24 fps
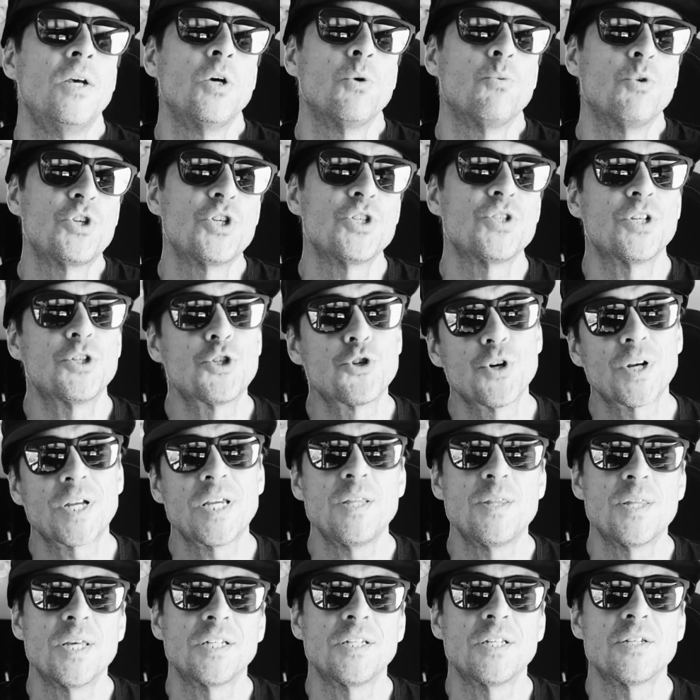which is a
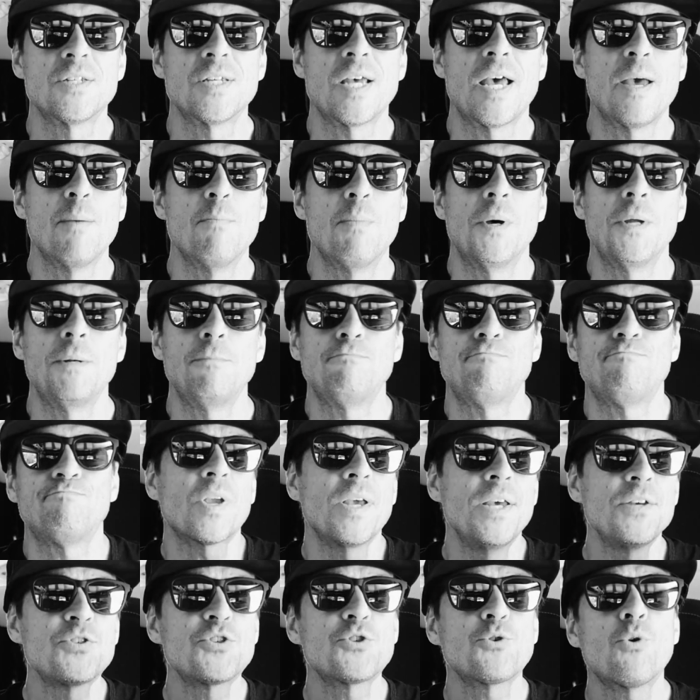tricky thing to say, but
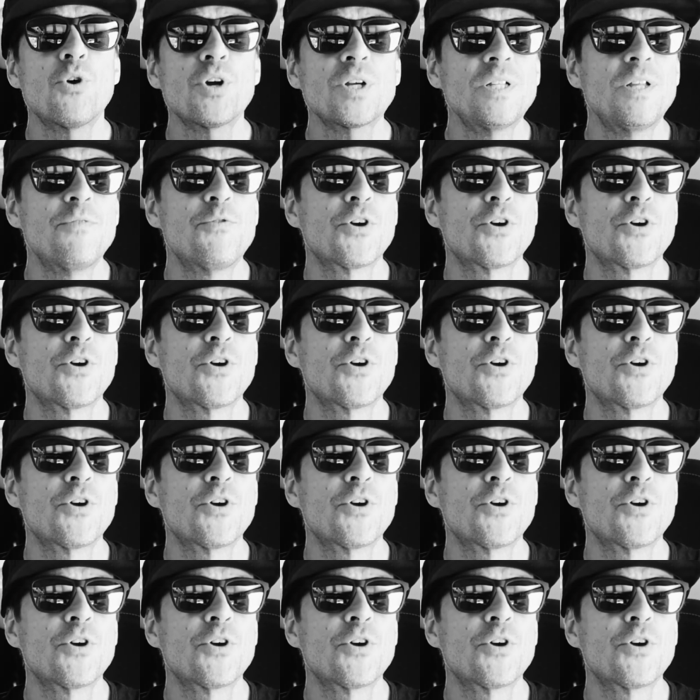historically,